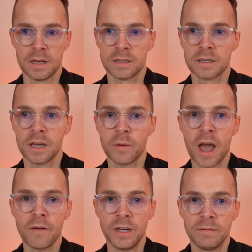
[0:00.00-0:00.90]
So there we
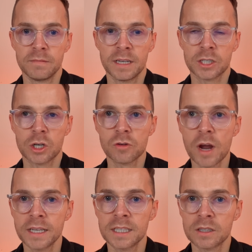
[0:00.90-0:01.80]
have it, it's
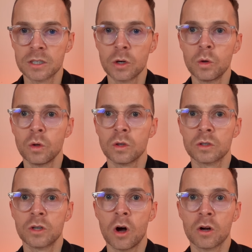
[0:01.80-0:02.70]
created the Google
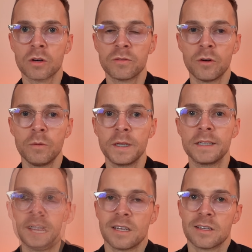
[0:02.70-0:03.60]
Doc for me.